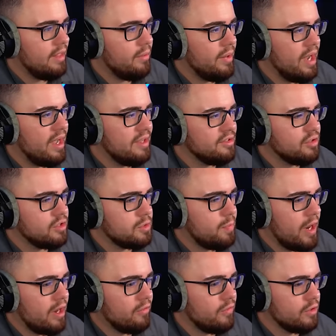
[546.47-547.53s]
then we got Into the
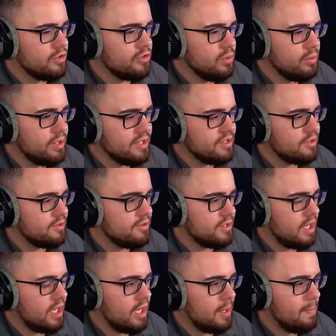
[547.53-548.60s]
Spider-Verse suit. This is,
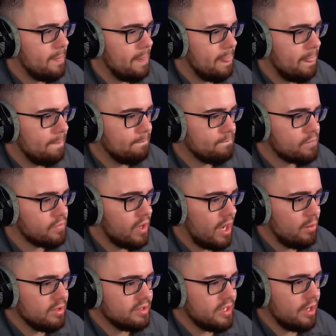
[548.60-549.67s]
um,
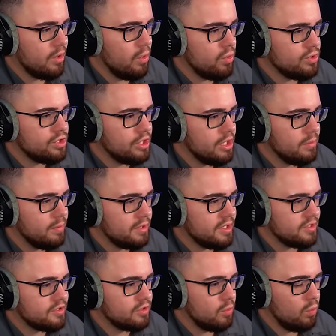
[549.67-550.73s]
I wouldn't say OG, but
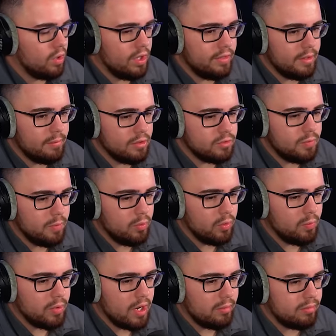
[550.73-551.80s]
this is the one that most people
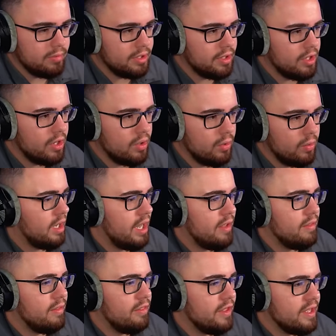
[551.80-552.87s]
would probably know.
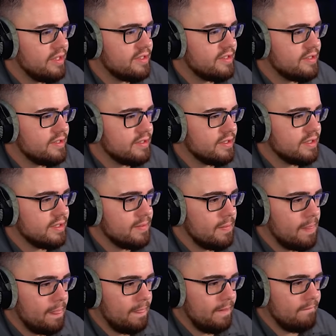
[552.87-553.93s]
And this,
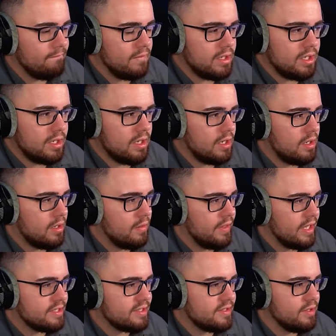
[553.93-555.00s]
oh,
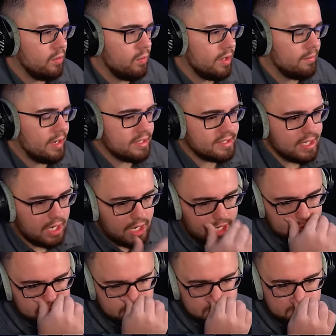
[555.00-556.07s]
that's still one of my
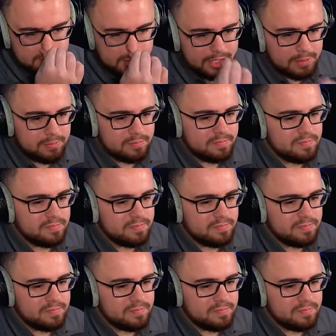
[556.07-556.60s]
tops, but